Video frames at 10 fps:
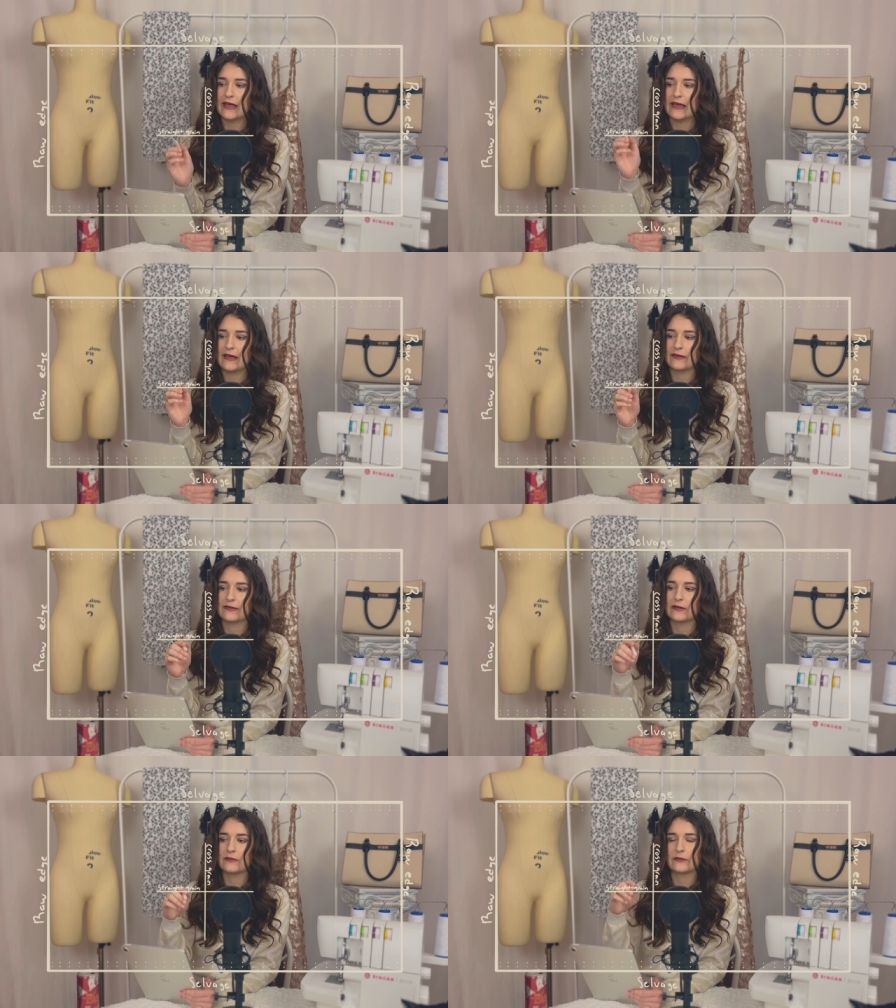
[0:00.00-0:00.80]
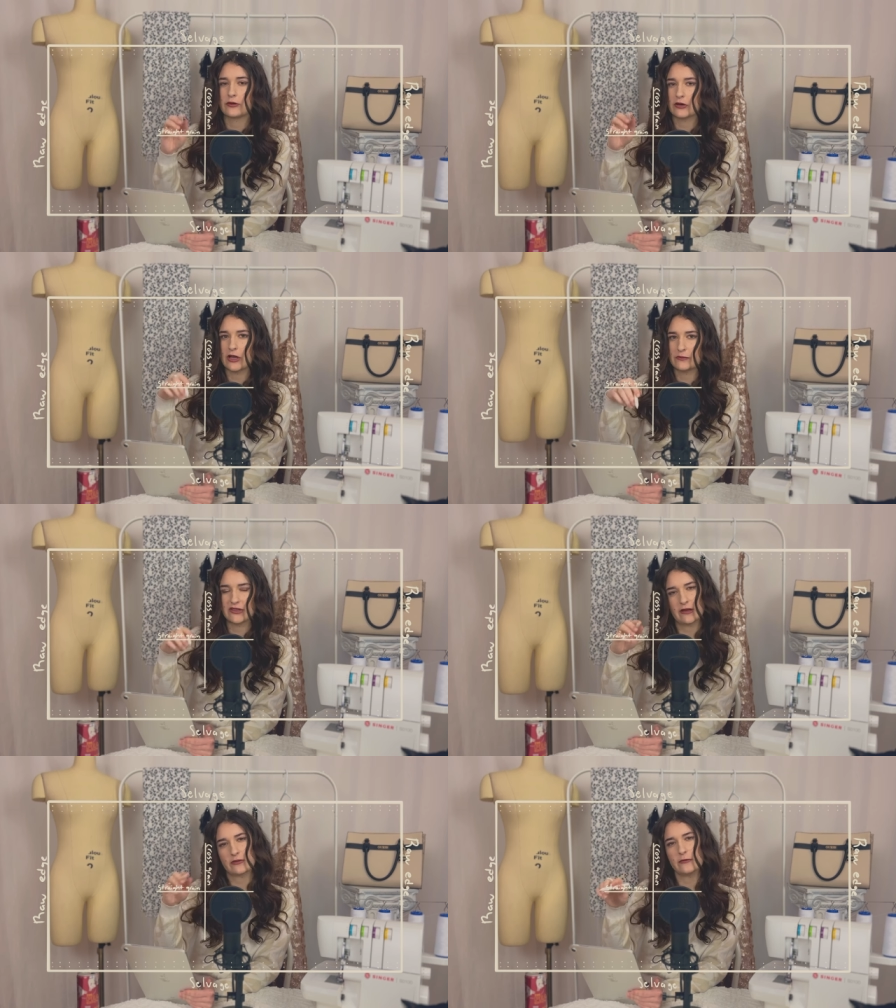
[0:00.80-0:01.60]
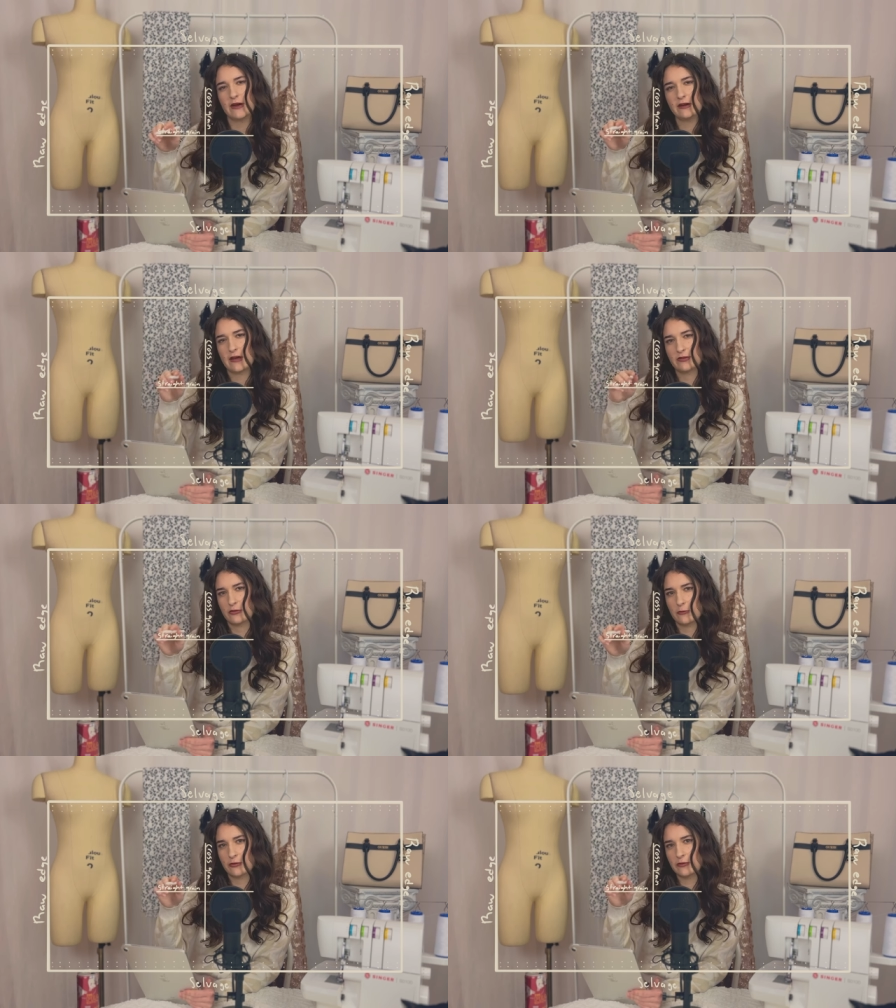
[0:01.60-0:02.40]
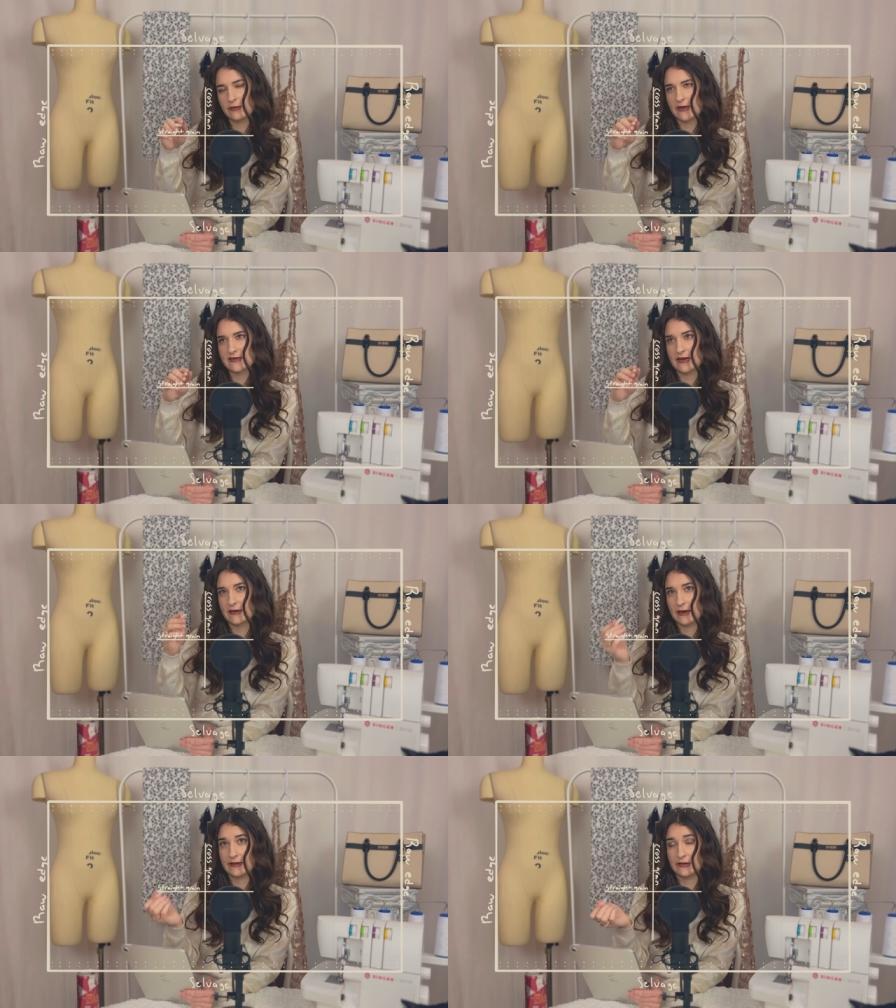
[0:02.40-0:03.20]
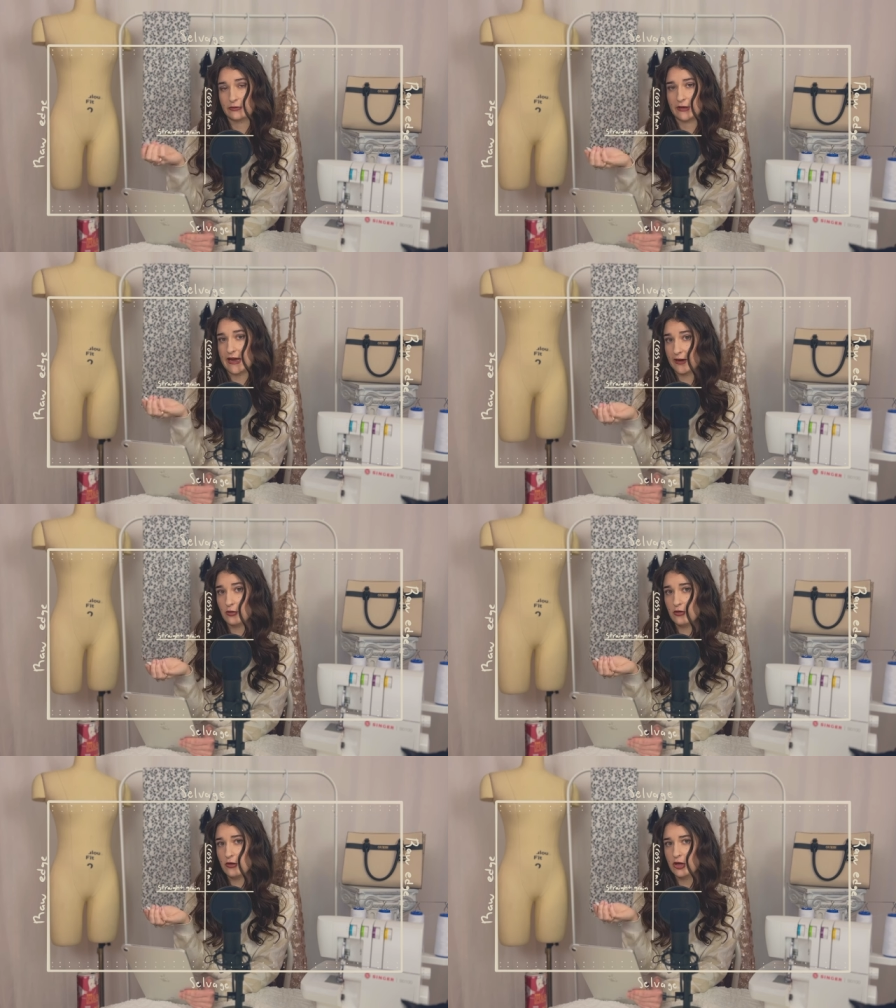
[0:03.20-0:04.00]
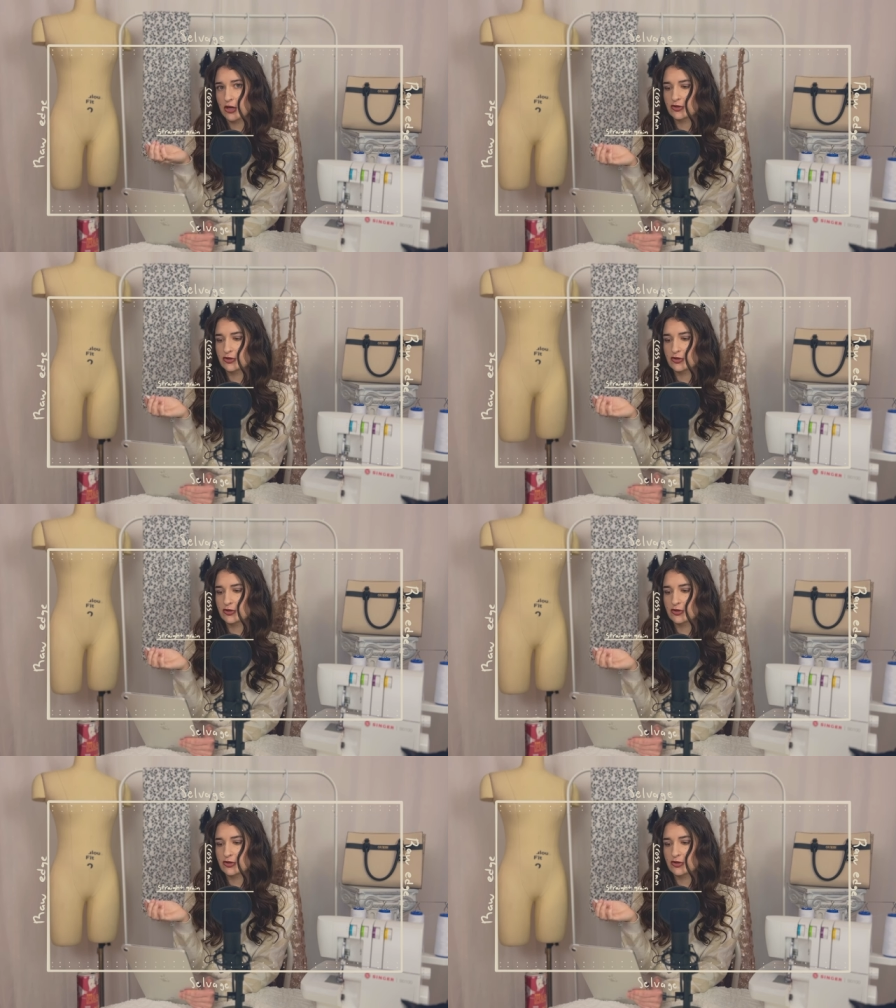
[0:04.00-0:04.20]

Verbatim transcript: and they're gonna come together right at the corner. That's a 90-degree angle.